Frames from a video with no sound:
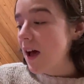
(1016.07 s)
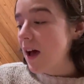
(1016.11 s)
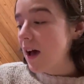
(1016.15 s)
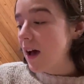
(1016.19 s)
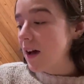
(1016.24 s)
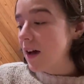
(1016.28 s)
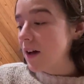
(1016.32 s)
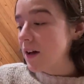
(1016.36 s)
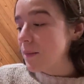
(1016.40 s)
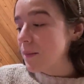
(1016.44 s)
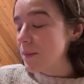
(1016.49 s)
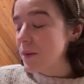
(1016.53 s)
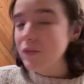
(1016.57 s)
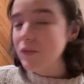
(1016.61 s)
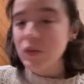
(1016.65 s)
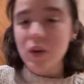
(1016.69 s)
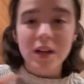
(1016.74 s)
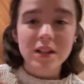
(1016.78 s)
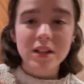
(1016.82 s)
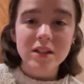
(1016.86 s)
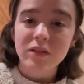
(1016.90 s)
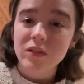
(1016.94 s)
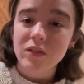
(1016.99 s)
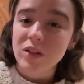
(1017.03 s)
um, if you
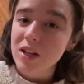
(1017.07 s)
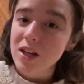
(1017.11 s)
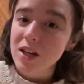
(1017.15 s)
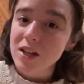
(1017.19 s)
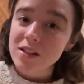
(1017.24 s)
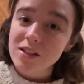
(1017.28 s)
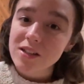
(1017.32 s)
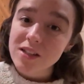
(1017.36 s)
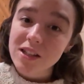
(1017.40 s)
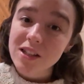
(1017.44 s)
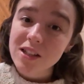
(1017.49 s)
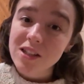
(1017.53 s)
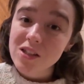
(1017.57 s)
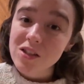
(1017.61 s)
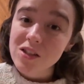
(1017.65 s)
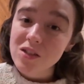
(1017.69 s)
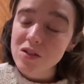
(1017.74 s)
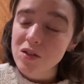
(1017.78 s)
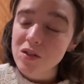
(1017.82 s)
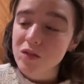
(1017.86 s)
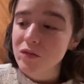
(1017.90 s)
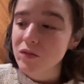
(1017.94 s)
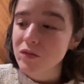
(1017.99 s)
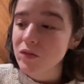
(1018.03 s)
guys have any
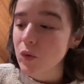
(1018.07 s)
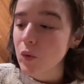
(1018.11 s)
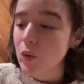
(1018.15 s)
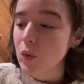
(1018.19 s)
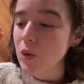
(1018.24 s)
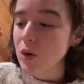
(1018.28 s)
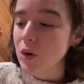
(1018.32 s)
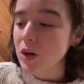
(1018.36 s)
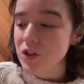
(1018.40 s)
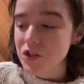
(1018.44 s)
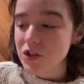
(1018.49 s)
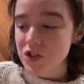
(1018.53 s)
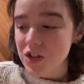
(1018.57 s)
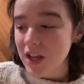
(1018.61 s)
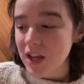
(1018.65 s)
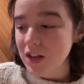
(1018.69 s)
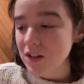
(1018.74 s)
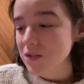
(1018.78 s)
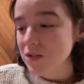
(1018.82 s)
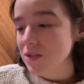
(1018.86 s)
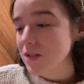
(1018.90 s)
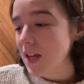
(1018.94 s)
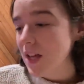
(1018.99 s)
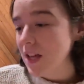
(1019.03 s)
ideas for
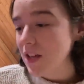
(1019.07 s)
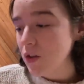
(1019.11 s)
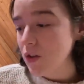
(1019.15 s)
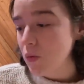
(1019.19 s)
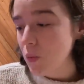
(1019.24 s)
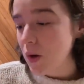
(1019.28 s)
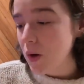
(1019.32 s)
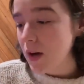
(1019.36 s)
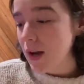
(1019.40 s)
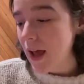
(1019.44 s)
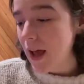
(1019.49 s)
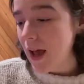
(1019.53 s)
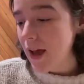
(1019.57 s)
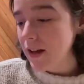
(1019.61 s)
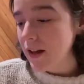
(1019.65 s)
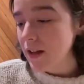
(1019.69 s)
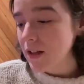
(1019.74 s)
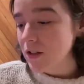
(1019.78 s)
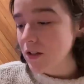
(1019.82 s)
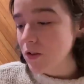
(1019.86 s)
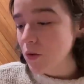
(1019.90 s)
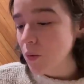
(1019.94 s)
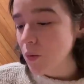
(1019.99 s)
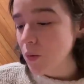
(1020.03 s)
channels that you want
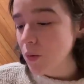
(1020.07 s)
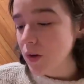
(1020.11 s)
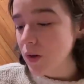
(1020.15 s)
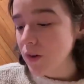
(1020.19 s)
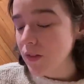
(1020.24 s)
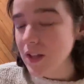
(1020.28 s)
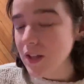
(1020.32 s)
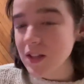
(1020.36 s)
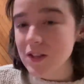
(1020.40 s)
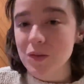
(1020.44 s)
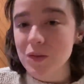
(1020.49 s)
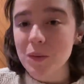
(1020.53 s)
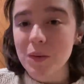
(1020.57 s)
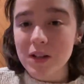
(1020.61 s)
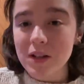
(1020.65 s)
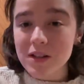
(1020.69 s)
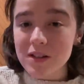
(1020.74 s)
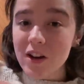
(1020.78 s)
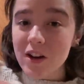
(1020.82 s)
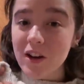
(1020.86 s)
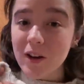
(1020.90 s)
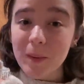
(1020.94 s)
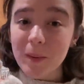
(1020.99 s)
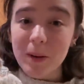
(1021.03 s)
added or things you want to
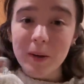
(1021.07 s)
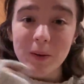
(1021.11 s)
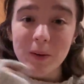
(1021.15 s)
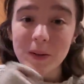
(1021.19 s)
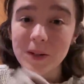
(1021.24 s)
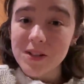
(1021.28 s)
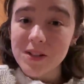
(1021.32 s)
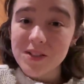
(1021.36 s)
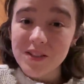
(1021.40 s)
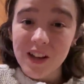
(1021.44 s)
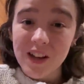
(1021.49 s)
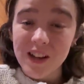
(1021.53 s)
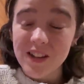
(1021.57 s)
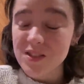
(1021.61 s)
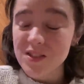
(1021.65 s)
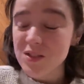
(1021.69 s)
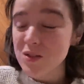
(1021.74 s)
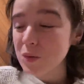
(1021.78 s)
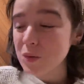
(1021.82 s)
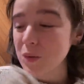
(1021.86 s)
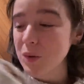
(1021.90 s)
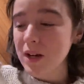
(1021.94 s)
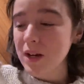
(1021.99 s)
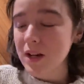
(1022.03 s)
talk about or discuss
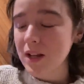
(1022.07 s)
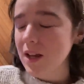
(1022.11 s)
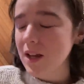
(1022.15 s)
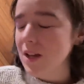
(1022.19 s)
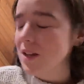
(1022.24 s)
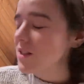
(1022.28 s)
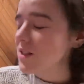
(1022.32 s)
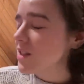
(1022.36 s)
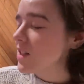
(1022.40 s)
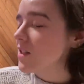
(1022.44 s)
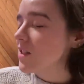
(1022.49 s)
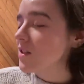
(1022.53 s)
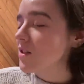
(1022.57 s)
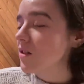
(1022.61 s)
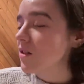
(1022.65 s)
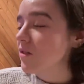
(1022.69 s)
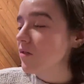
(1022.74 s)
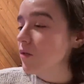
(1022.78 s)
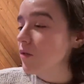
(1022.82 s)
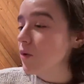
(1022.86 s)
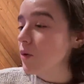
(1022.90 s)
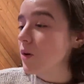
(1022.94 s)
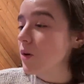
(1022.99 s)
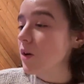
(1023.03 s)
or any ideas
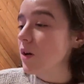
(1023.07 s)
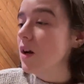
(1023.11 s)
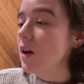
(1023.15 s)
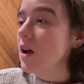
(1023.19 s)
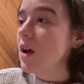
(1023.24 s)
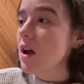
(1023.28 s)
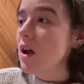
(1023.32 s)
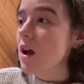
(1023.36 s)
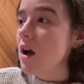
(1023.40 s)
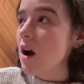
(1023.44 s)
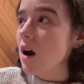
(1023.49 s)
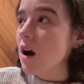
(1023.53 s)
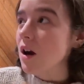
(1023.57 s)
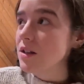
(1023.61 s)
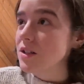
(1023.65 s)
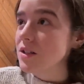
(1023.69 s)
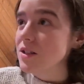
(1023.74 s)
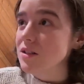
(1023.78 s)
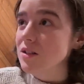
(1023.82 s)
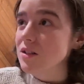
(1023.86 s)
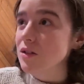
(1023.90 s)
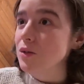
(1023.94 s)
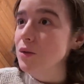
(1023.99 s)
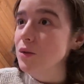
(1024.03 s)
for our
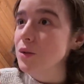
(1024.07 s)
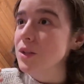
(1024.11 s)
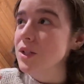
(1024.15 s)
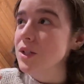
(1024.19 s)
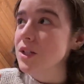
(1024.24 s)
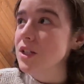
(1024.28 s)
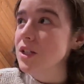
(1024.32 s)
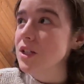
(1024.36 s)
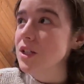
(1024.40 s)
Discord